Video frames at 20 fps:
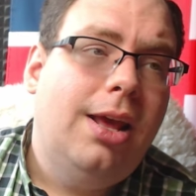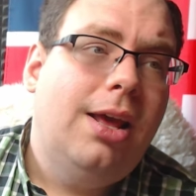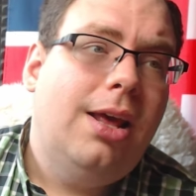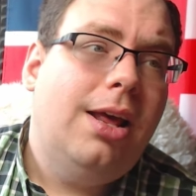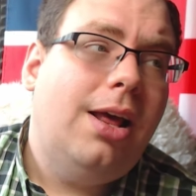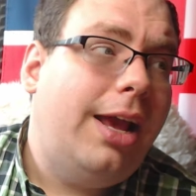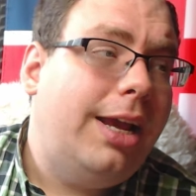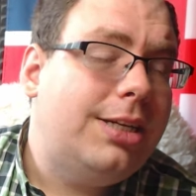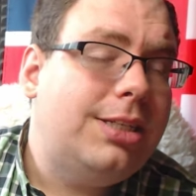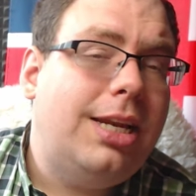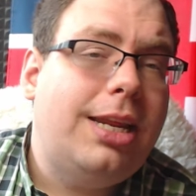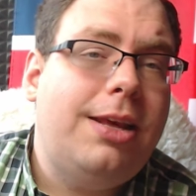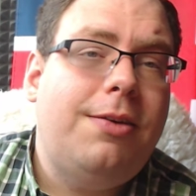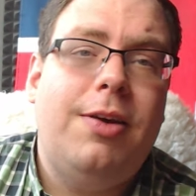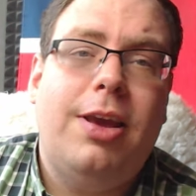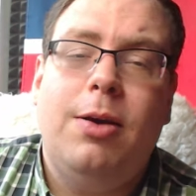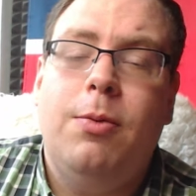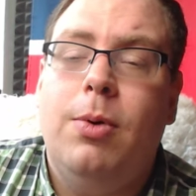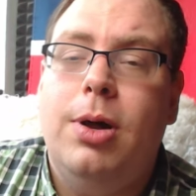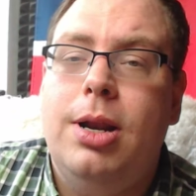I actually
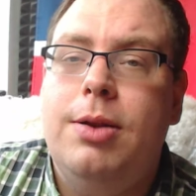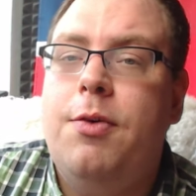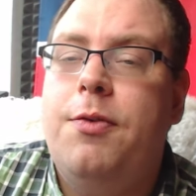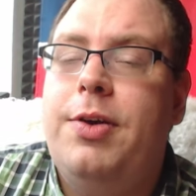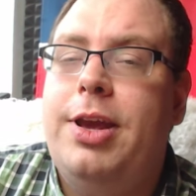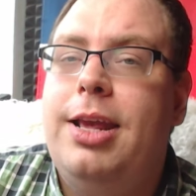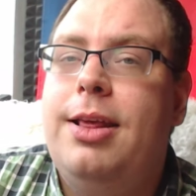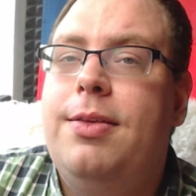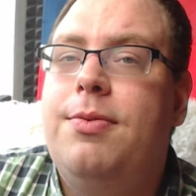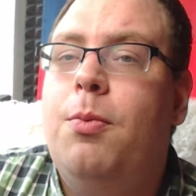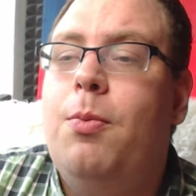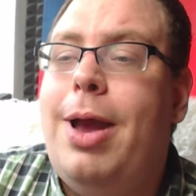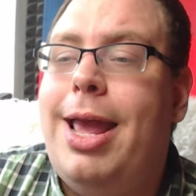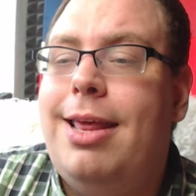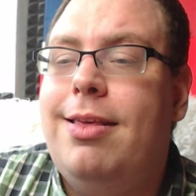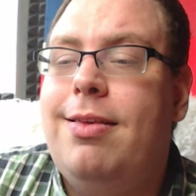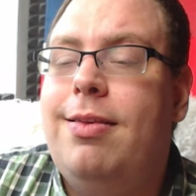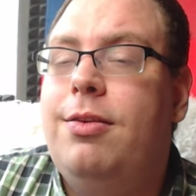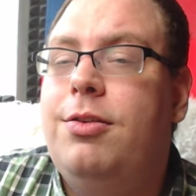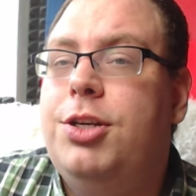think one of the things the
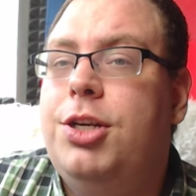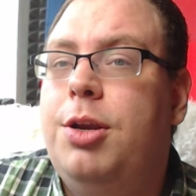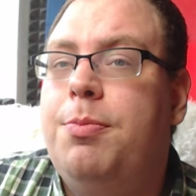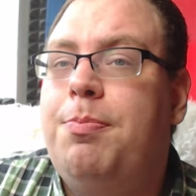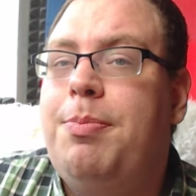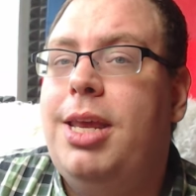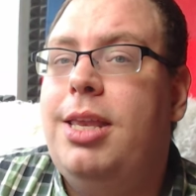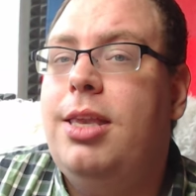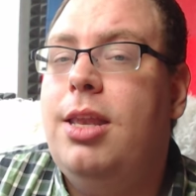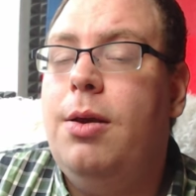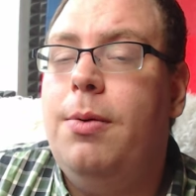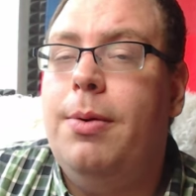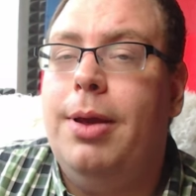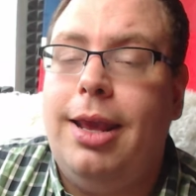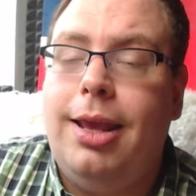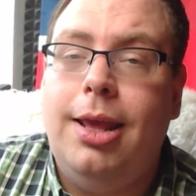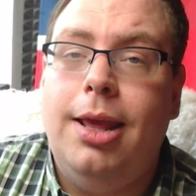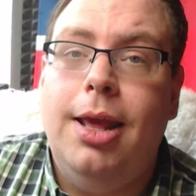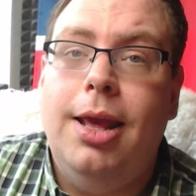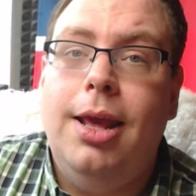West should be
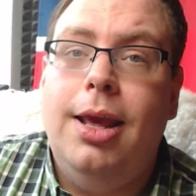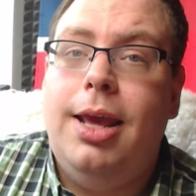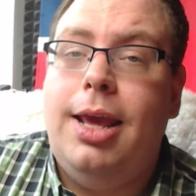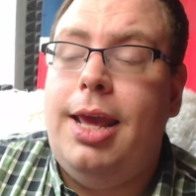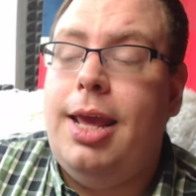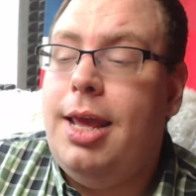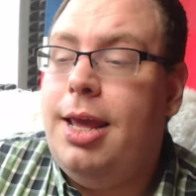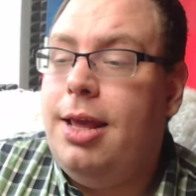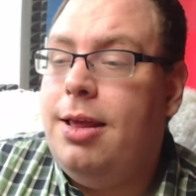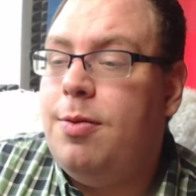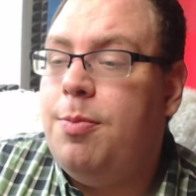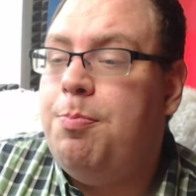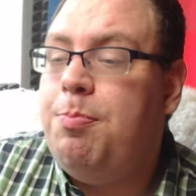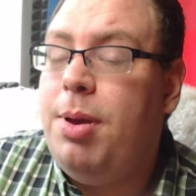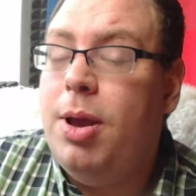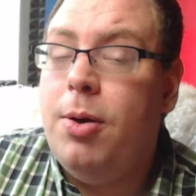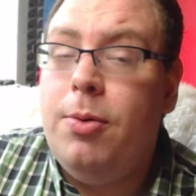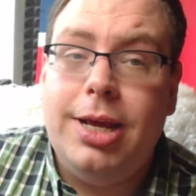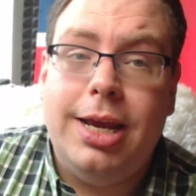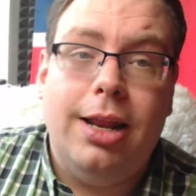doing is
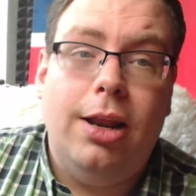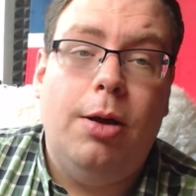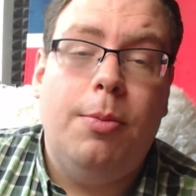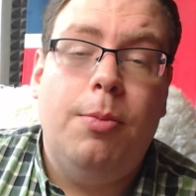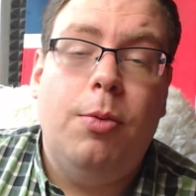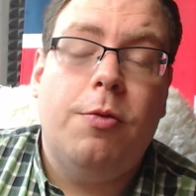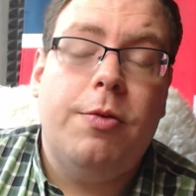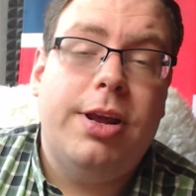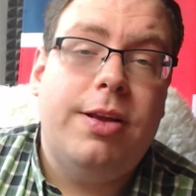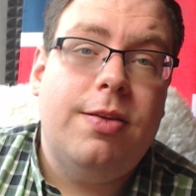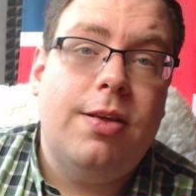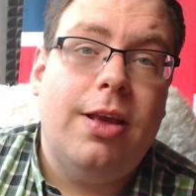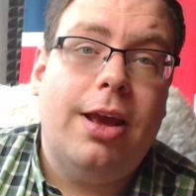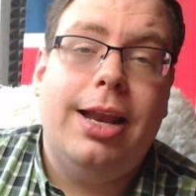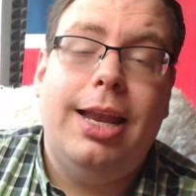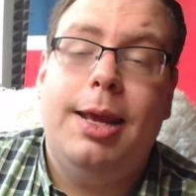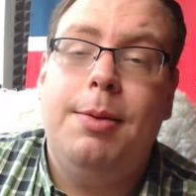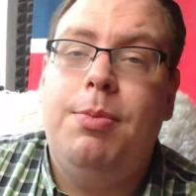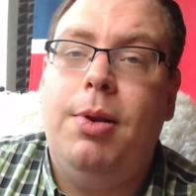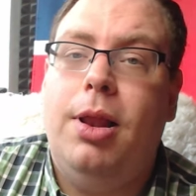building a lot more
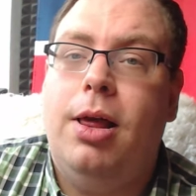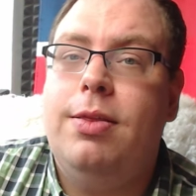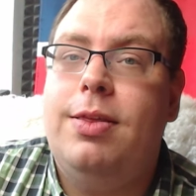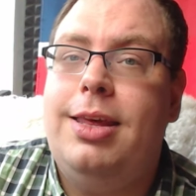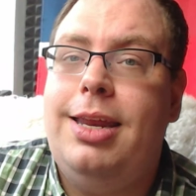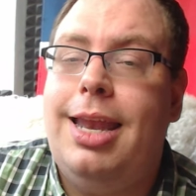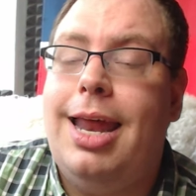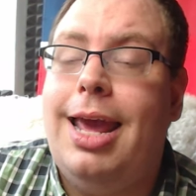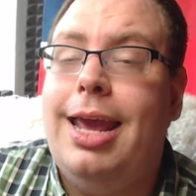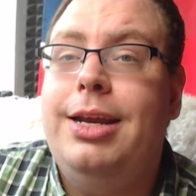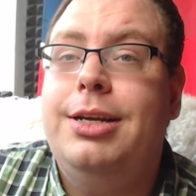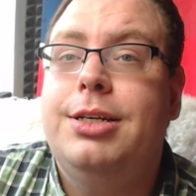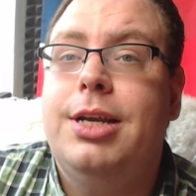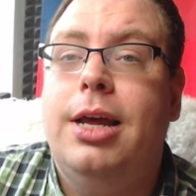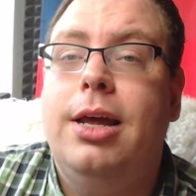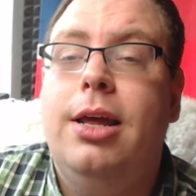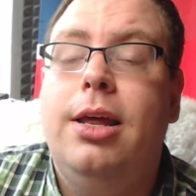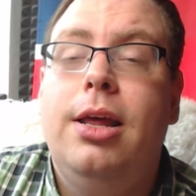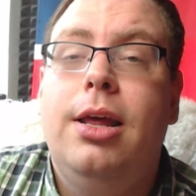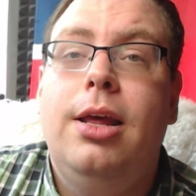recycling plants in
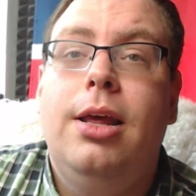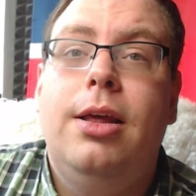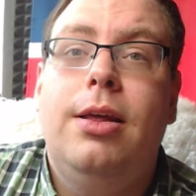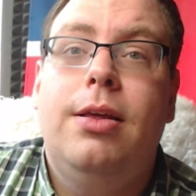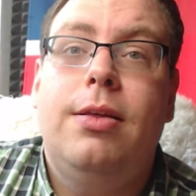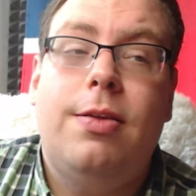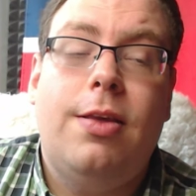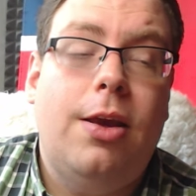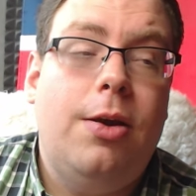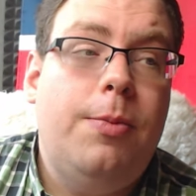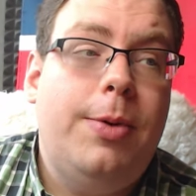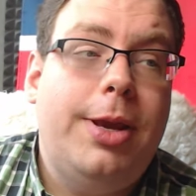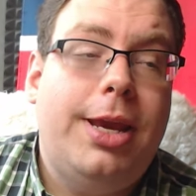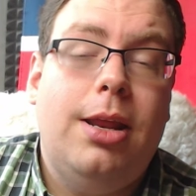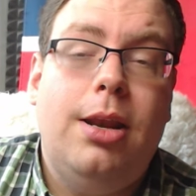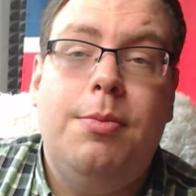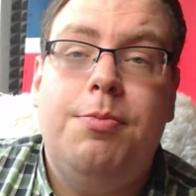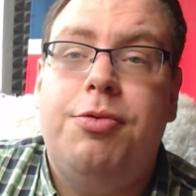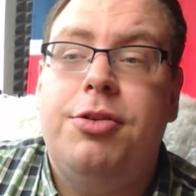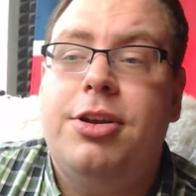Asia, so we
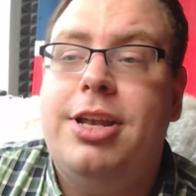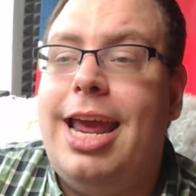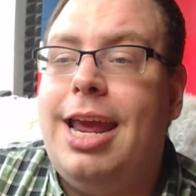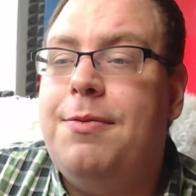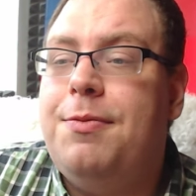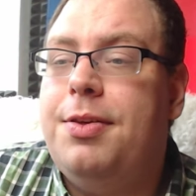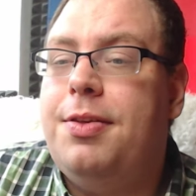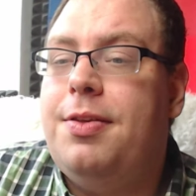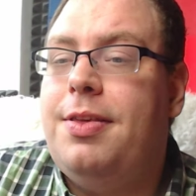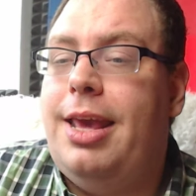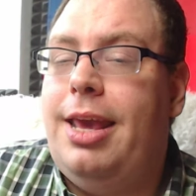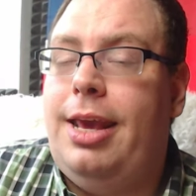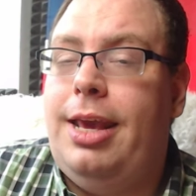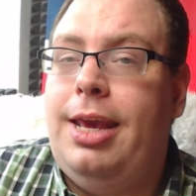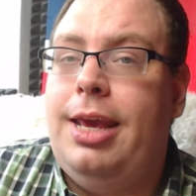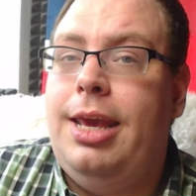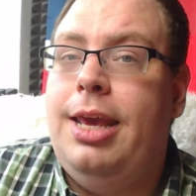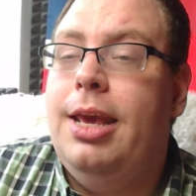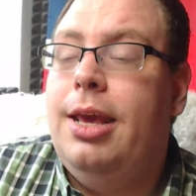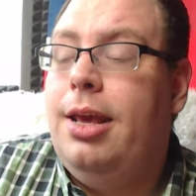can protect the
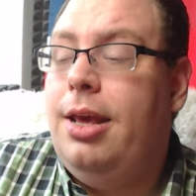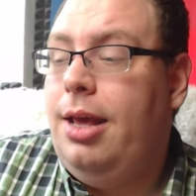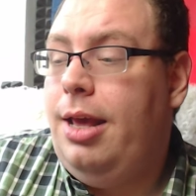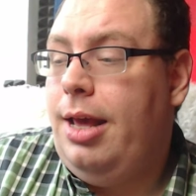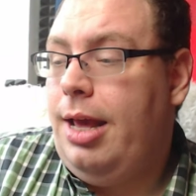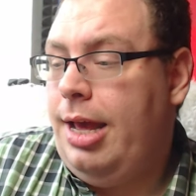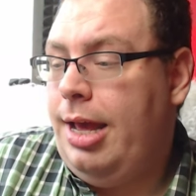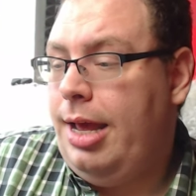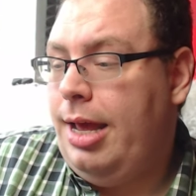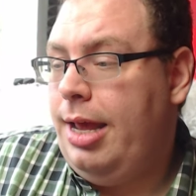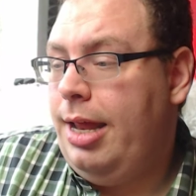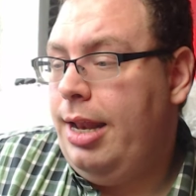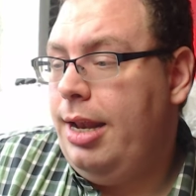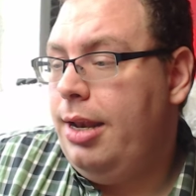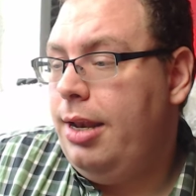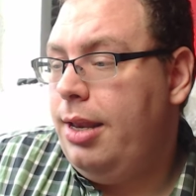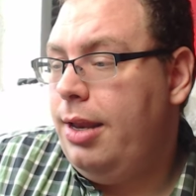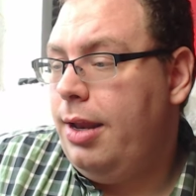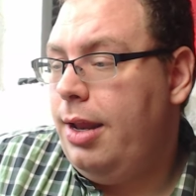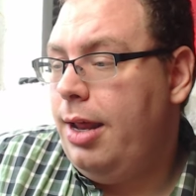sea and,